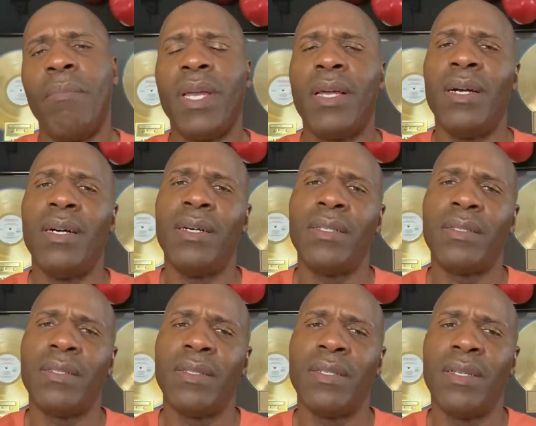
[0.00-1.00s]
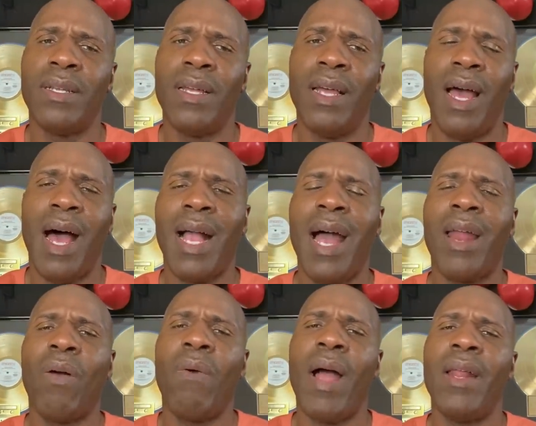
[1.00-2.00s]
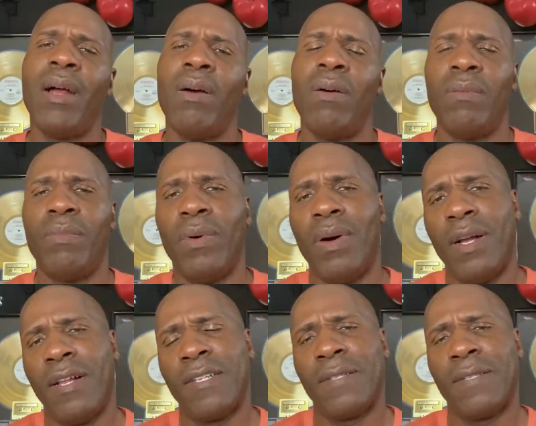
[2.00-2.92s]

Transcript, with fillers: Because I got a white homeboy.